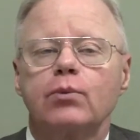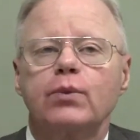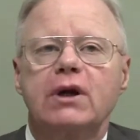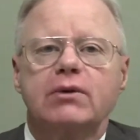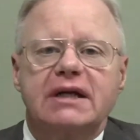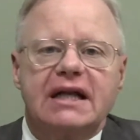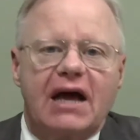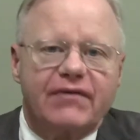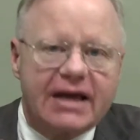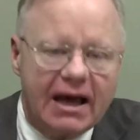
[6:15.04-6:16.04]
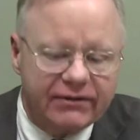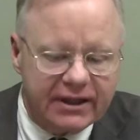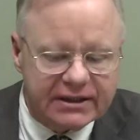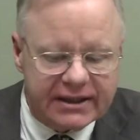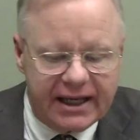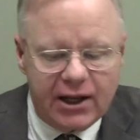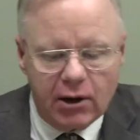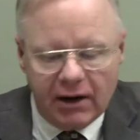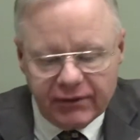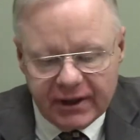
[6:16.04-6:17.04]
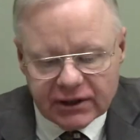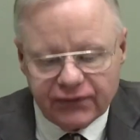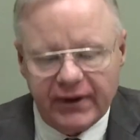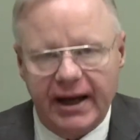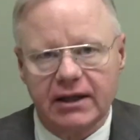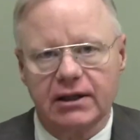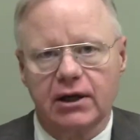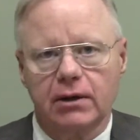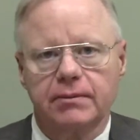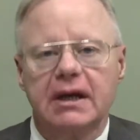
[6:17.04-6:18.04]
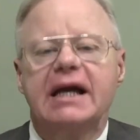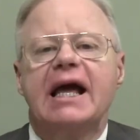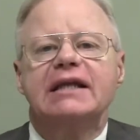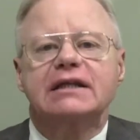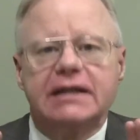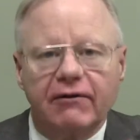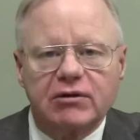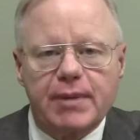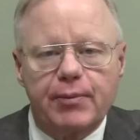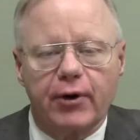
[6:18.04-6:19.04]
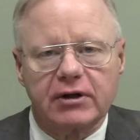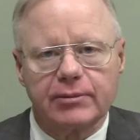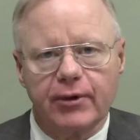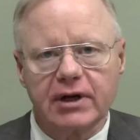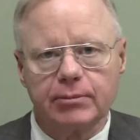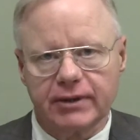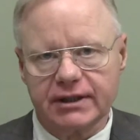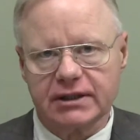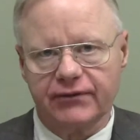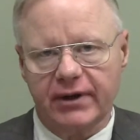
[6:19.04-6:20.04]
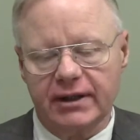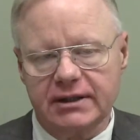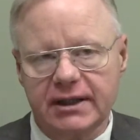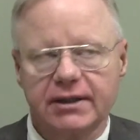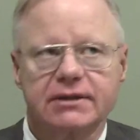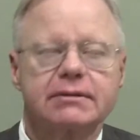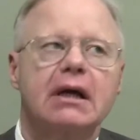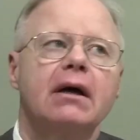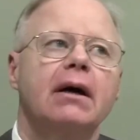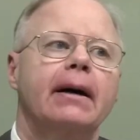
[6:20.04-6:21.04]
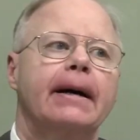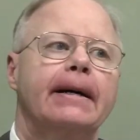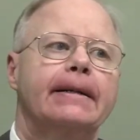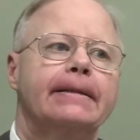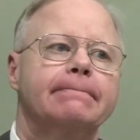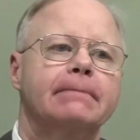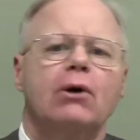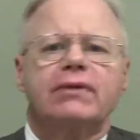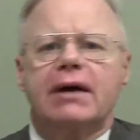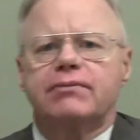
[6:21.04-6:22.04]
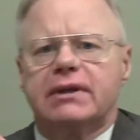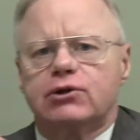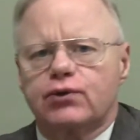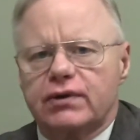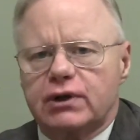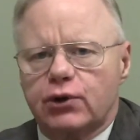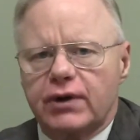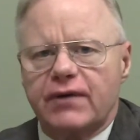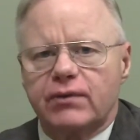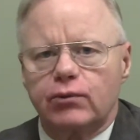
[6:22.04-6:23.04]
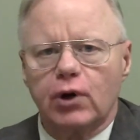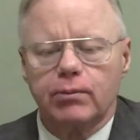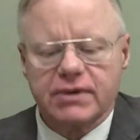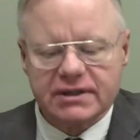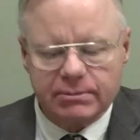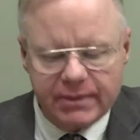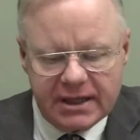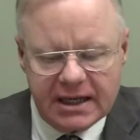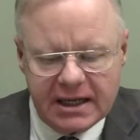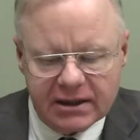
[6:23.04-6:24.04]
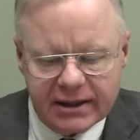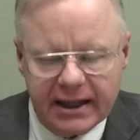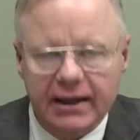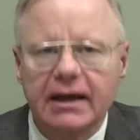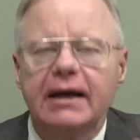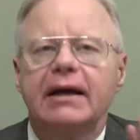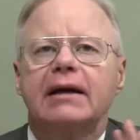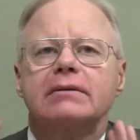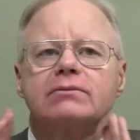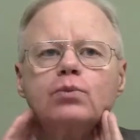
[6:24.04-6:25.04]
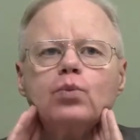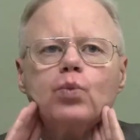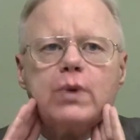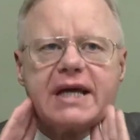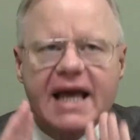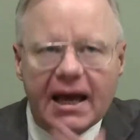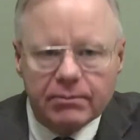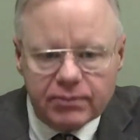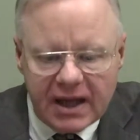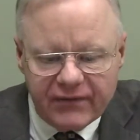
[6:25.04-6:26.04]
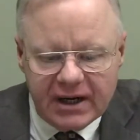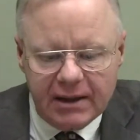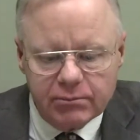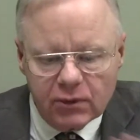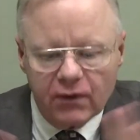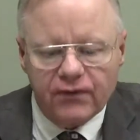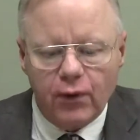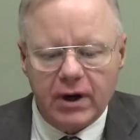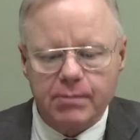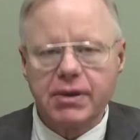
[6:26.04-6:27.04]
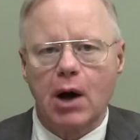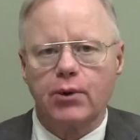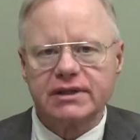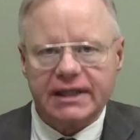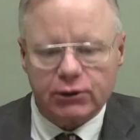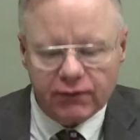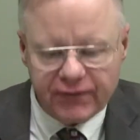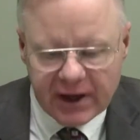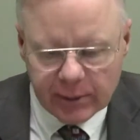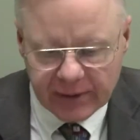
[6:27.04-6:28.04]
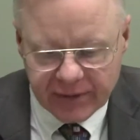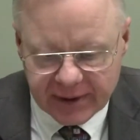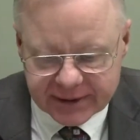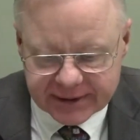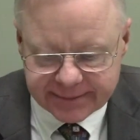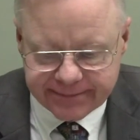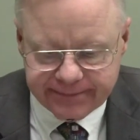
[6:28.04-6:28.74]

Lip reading: We don't need to have a Catholic state here. Everything's fine here. It's enough to be part of the marketplace of ideas. That the decree from Rome doesn't mean anything. We can't have any foreign powers interfere with us.